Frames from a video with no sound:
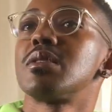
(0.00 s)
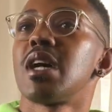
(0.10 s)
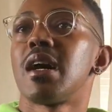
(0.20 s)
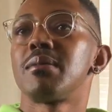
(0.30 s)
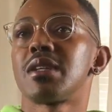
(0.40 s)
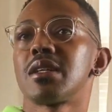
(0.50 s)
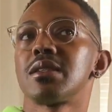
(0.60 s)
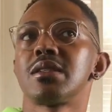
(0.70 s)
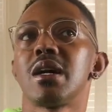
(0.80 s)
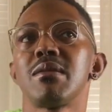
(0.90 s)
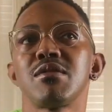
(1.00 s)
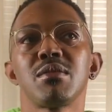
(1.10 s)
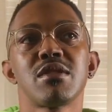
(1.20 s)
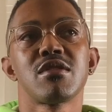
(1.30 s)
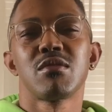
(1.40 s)
tops, like the tops
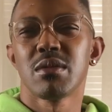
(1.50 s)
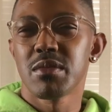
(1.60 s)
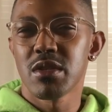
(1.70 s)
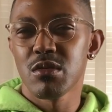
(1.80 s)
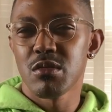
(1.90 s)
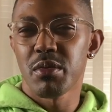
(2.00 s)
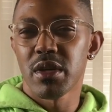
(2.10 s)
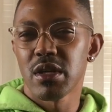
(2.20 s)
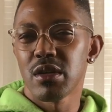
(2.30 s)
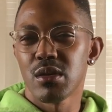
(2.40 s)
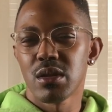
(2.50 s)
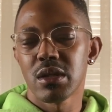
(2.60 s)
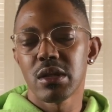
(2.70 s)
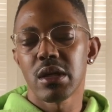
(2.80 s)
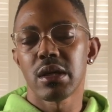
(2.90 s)
with the swimsuits printed on
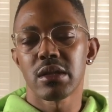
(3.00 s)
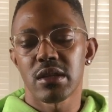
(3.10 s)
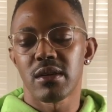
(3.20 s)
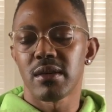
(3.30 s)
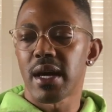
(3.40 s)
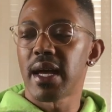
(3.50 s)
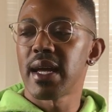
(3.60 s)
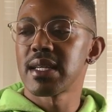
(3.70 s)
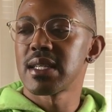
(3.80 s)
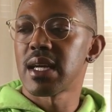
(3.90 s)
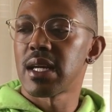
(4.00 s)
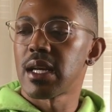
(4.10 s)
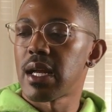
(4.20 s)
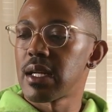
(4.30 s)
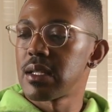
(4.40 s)
it. So I actually kind of
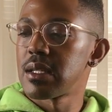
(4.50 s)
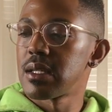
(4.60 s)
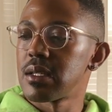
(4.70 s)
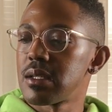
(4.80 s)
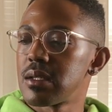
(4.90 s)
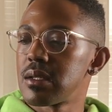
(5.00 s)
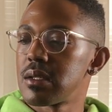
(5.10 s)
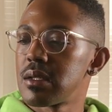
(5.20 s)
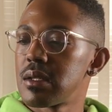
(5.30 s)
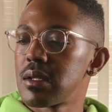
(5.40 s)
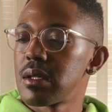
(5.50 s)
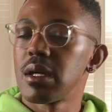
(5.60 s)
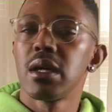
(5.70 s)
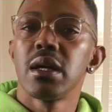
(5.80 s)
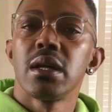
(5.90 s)
like that.
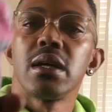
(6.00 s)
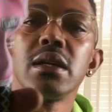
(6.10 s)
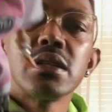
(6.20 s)
And then